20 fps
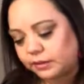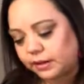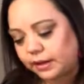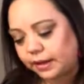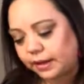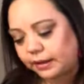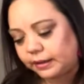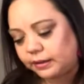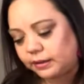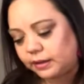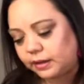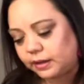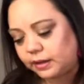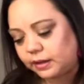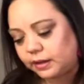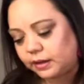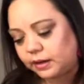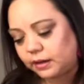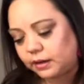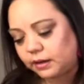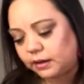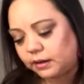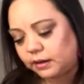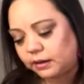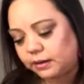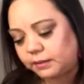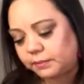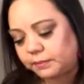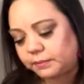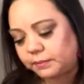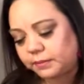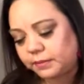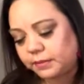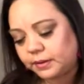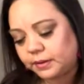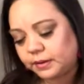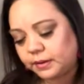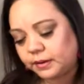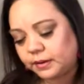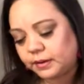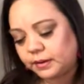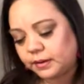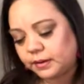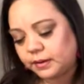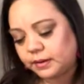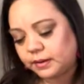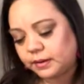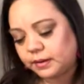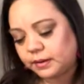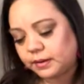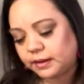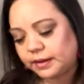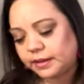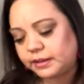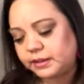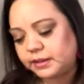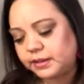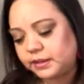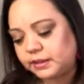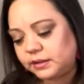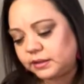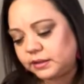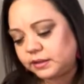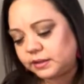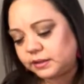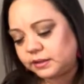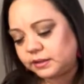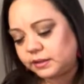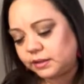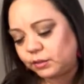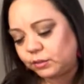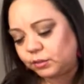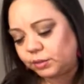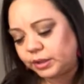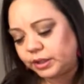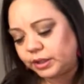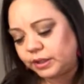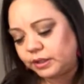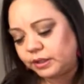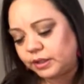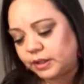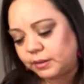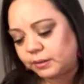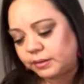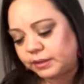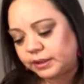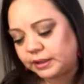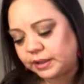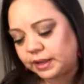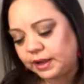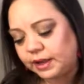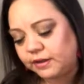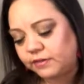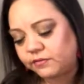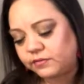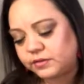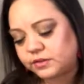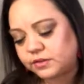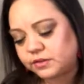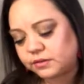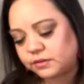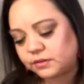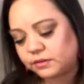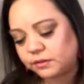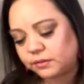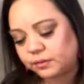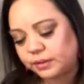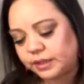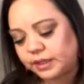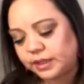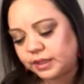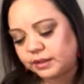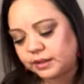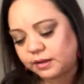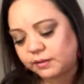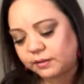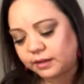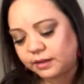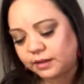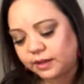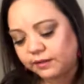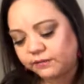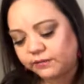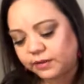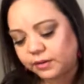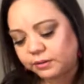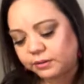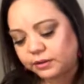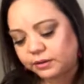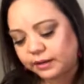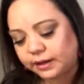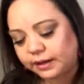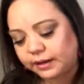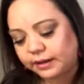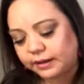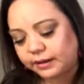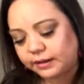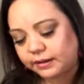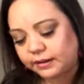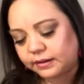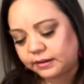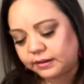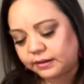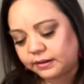And then I think that the week that we left, or the weekend that we left, they were like,